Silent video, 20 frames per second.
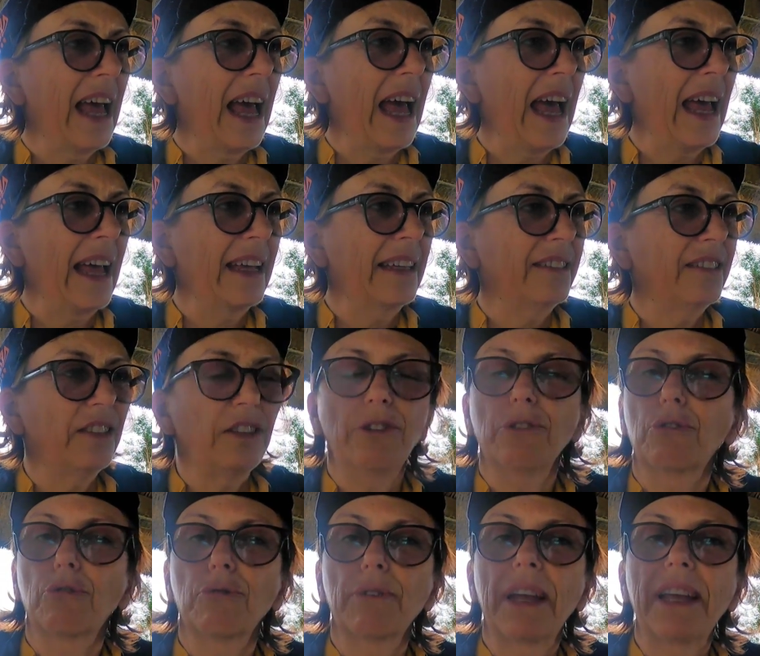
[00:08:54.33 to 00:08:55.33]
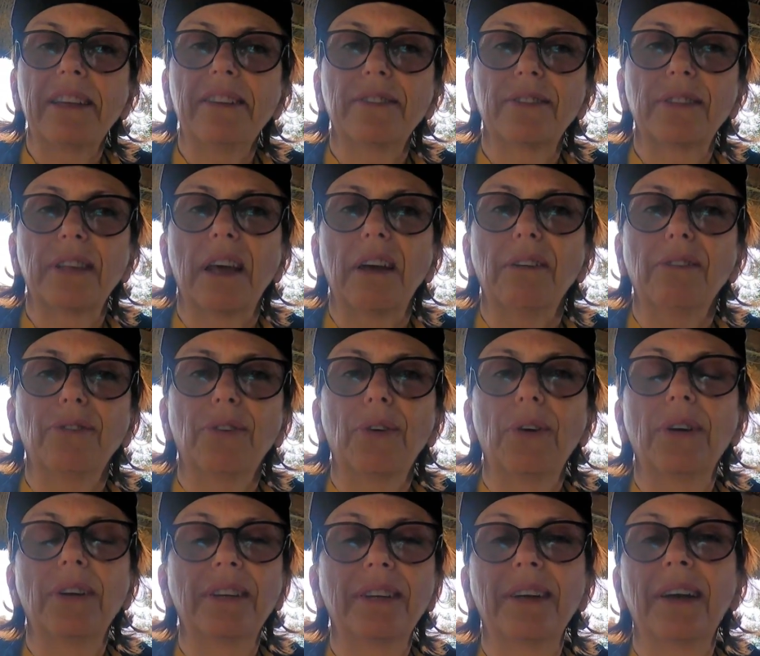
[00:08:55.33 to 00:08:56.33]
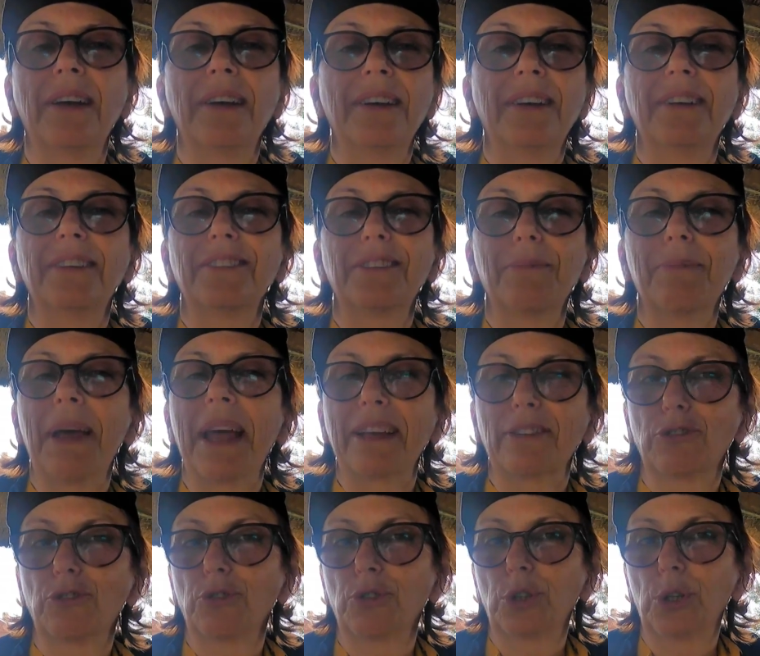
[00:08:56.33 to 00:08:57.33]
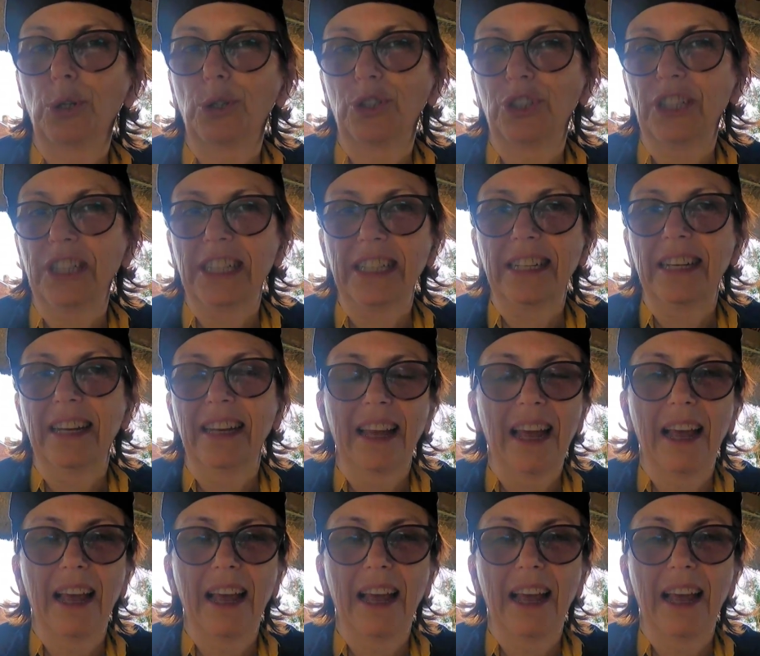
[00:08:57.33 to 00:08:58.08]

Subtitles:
and you create yourself some extra cushioning.